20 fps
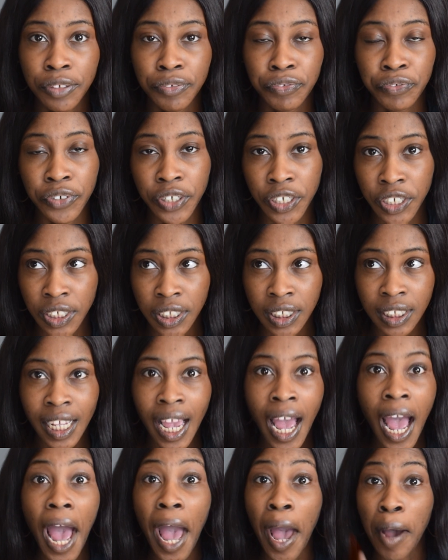first,
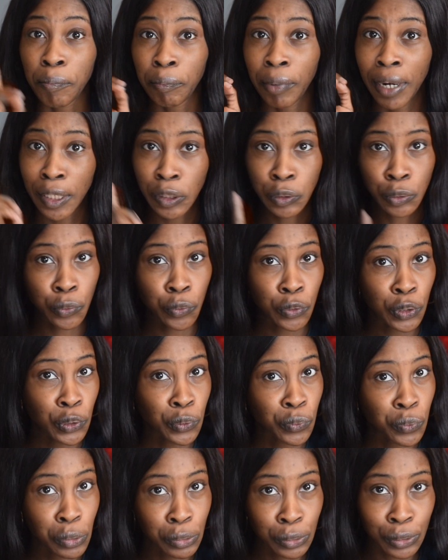I applied to only
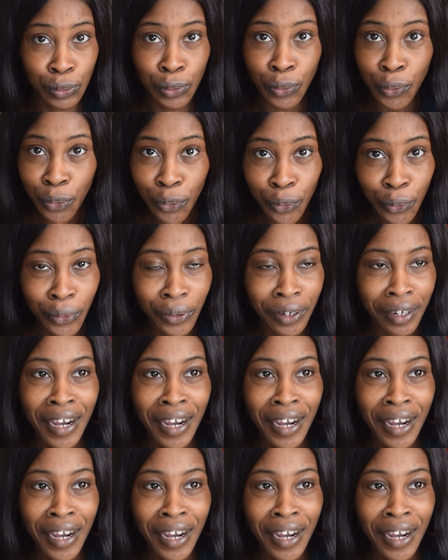one school.